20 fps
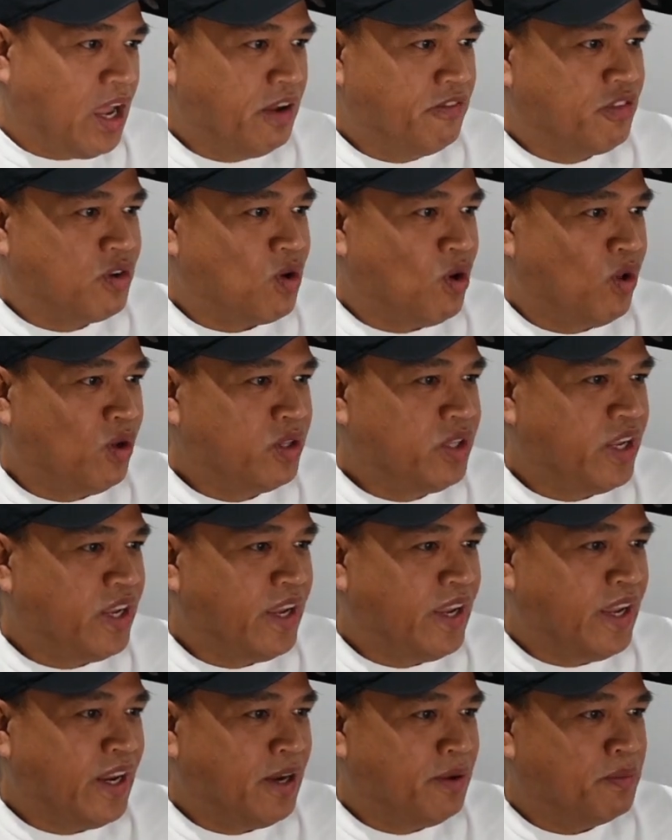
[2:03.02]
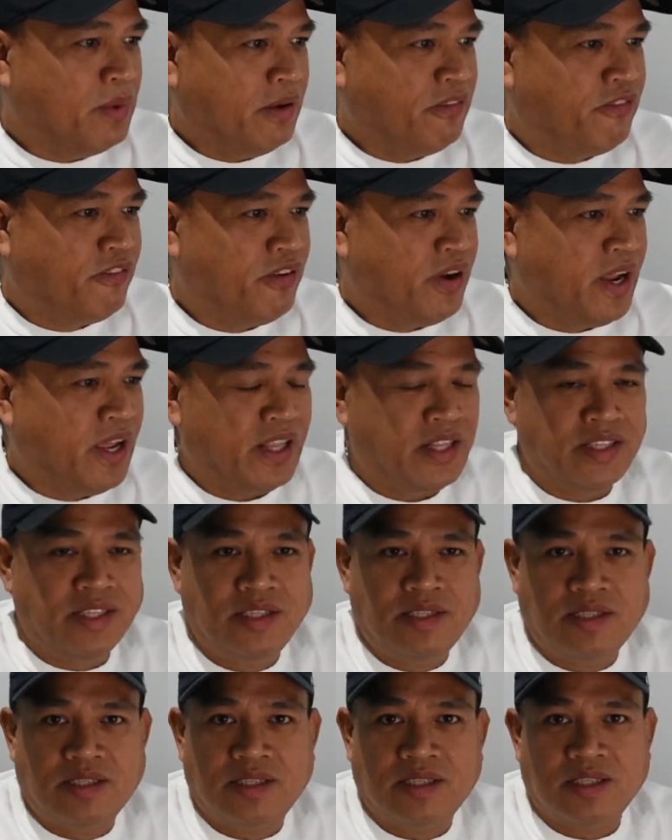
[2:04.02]
have called in my
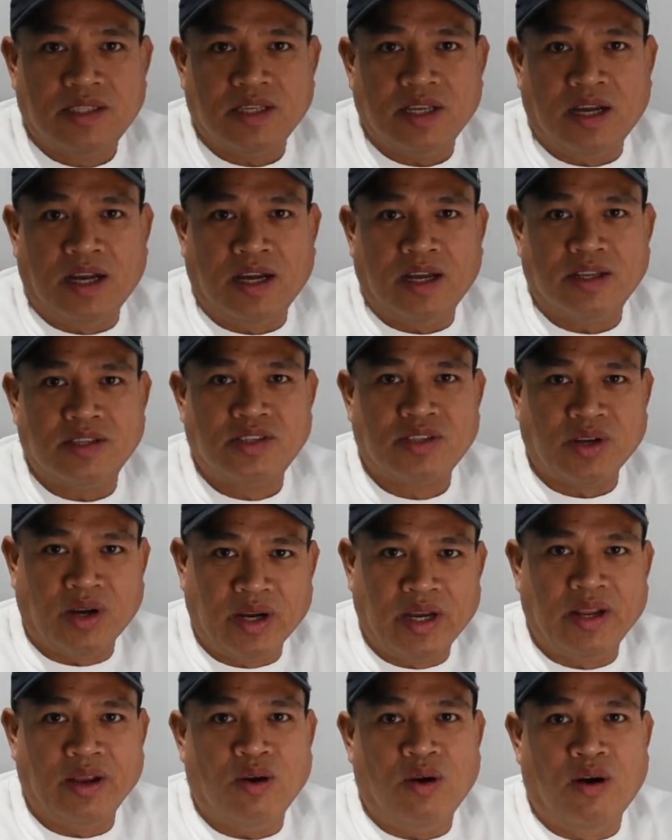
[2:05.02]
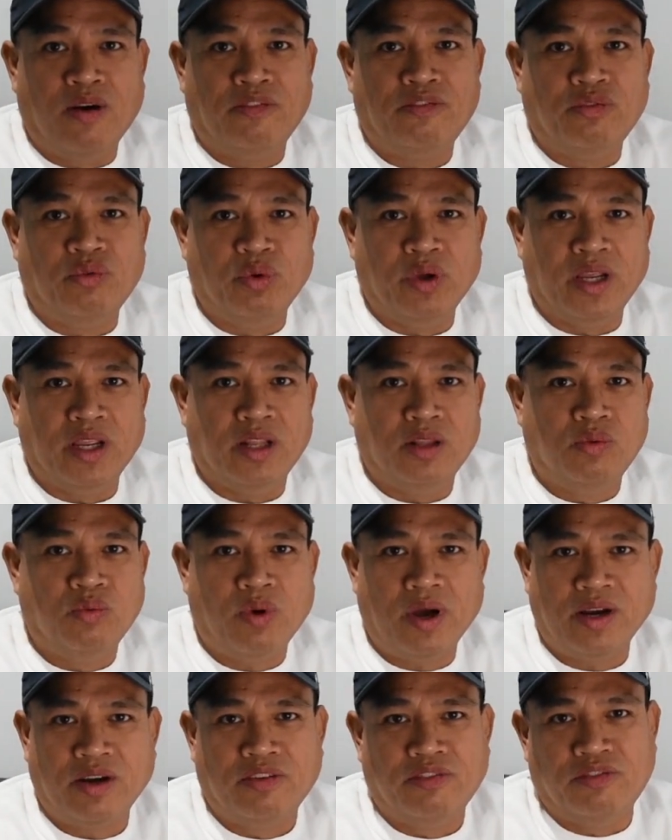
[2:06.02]
friends, starting off with
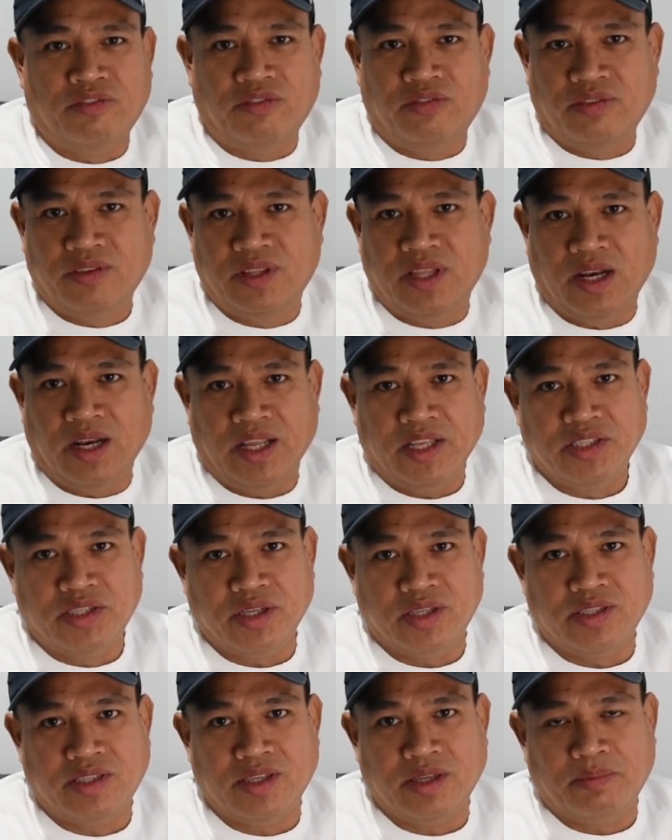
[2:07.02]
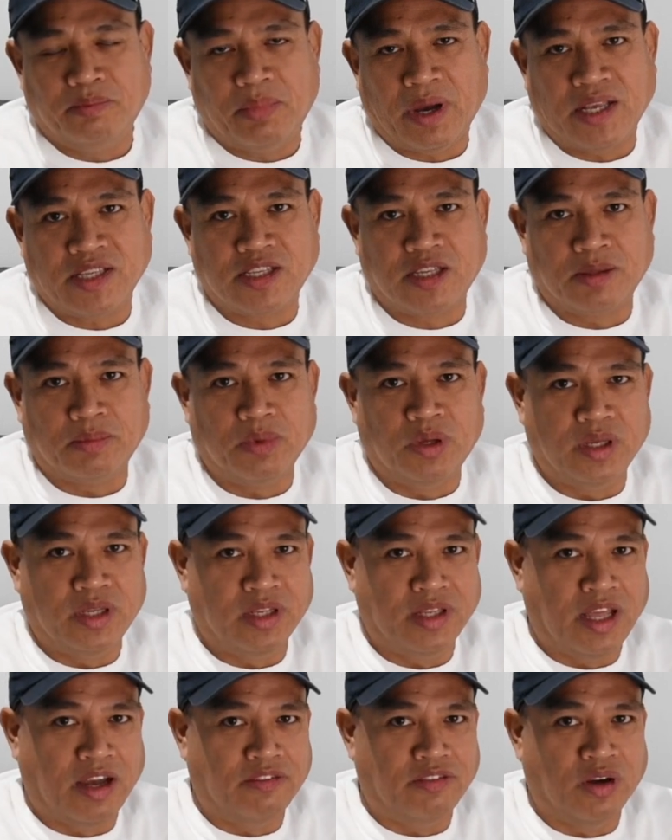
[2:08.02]
one of the legends in basketball
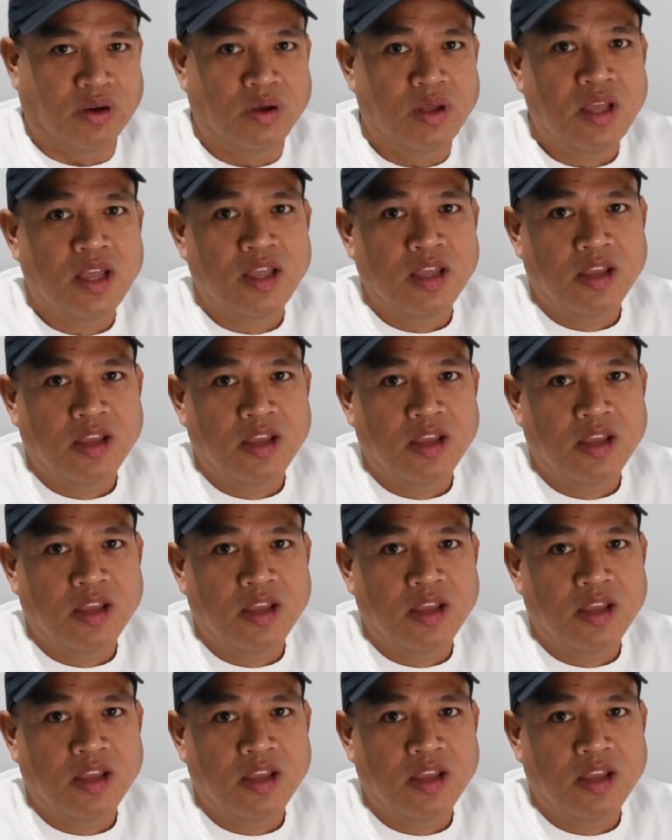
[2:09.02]
in Davao,